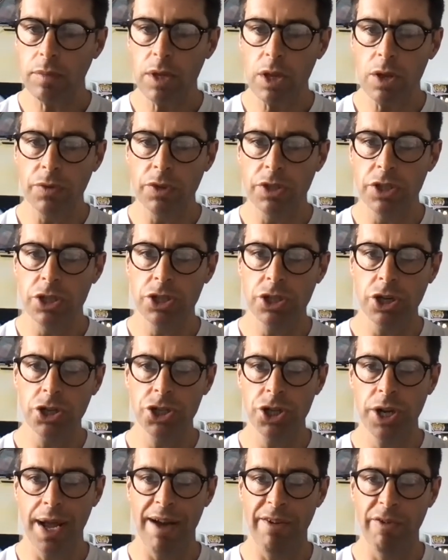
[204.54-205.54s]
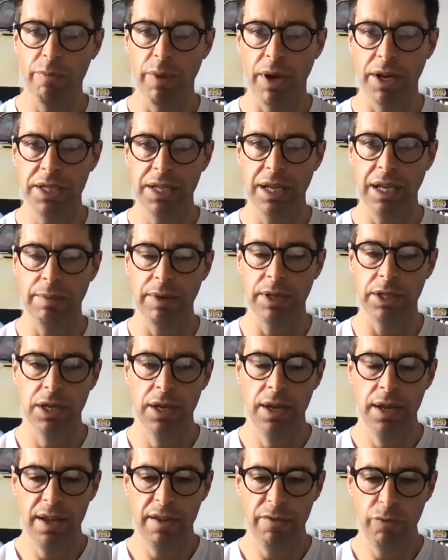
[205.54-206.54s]
the discussion I have with my team is
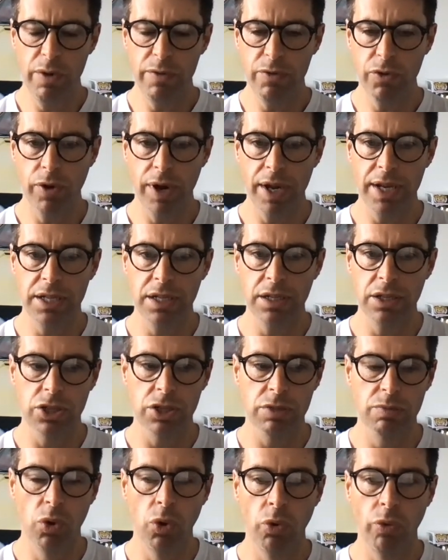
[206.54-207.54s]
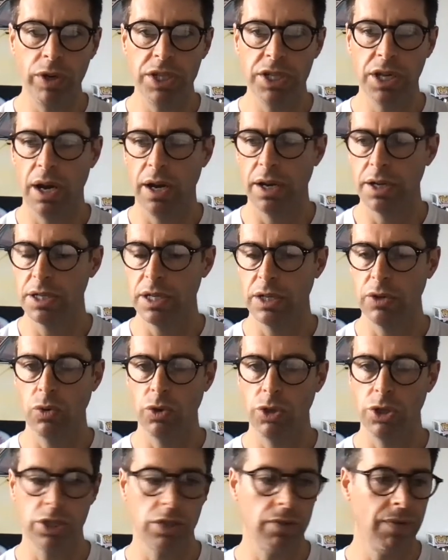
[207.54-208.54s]
if we've created a small retargeting
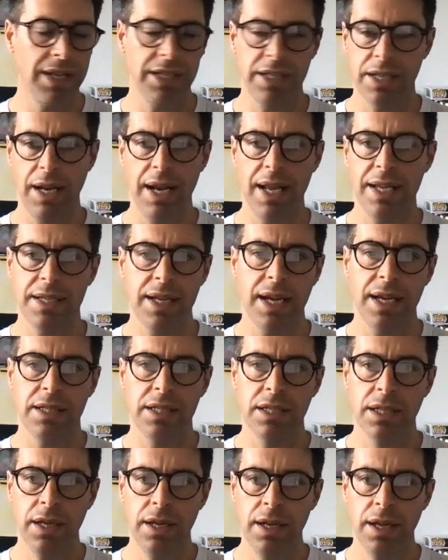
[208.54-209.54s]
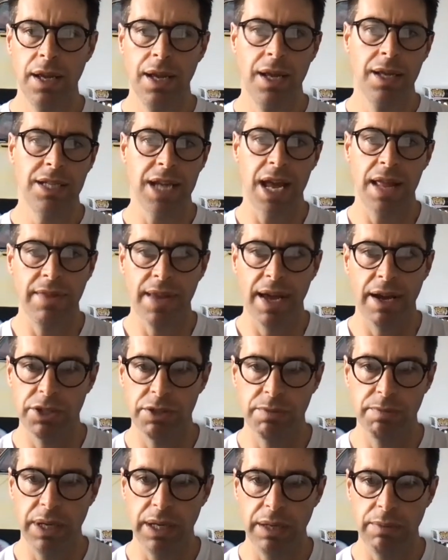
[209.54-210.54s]
audience, let's say it's
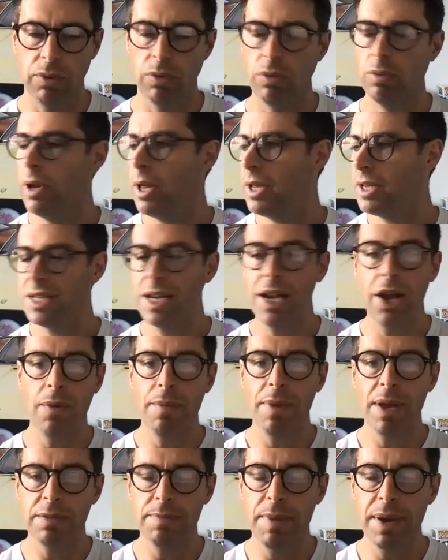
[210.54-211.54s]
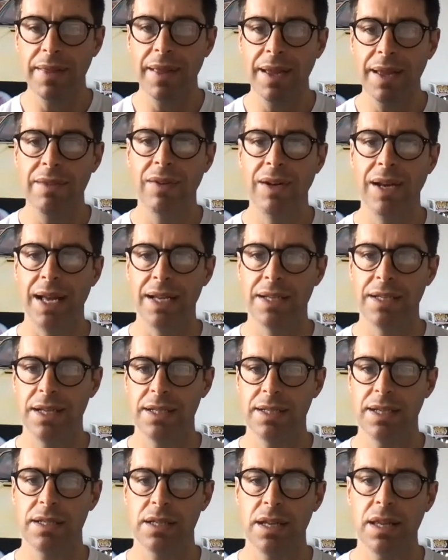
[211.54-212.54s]
10,000 people. Let's make that even less. Let's
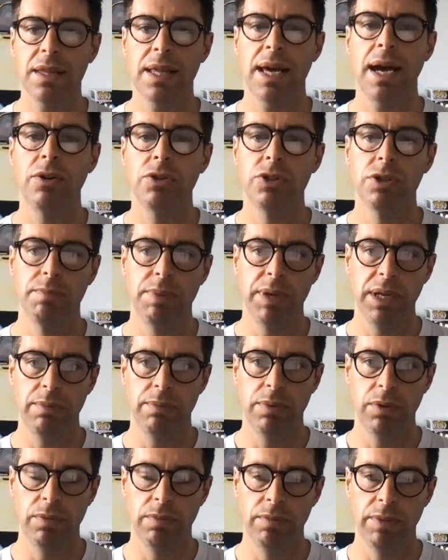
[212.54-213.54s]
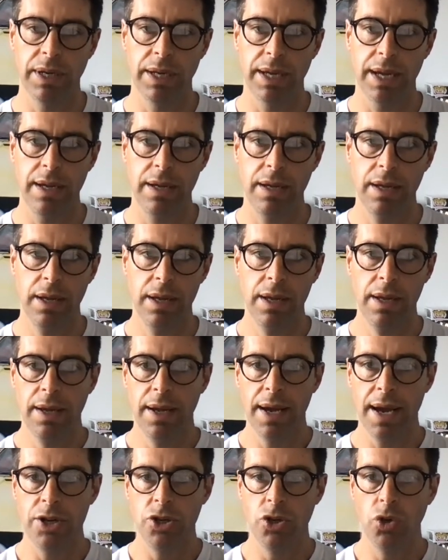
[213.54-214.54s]
say it's 1,000 people, okay?
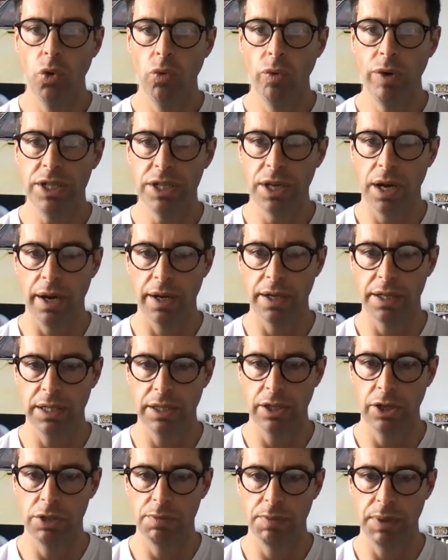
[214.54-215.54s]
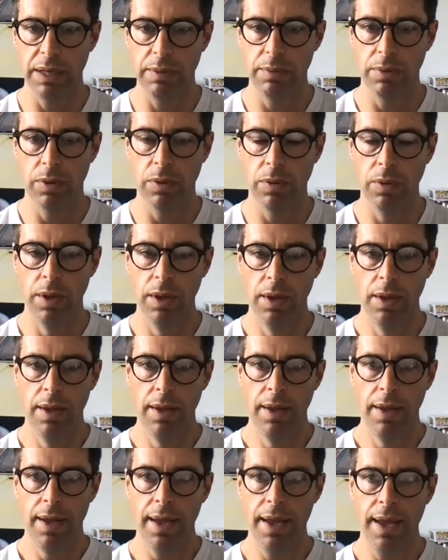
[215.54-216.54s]
And you're retargeting those people.
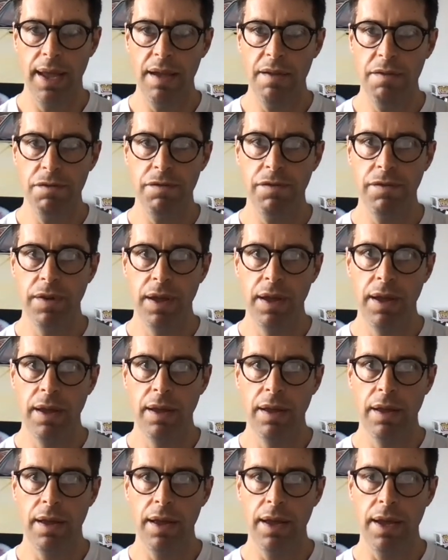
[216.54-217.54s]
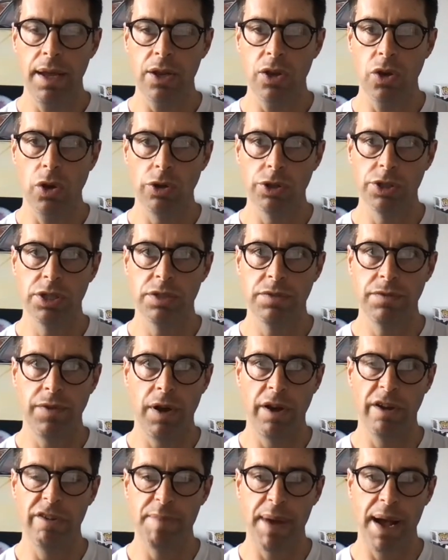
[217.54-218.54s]
If it costs
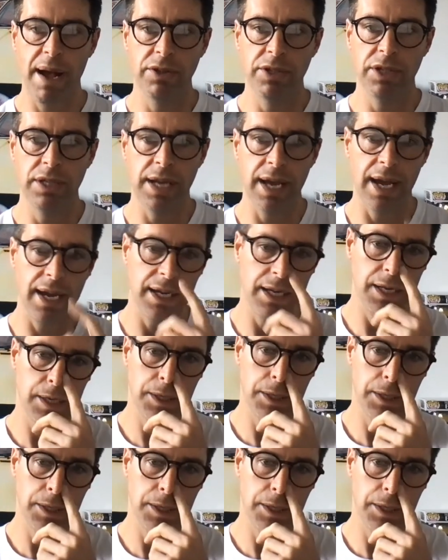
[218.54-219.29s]
£5 a day,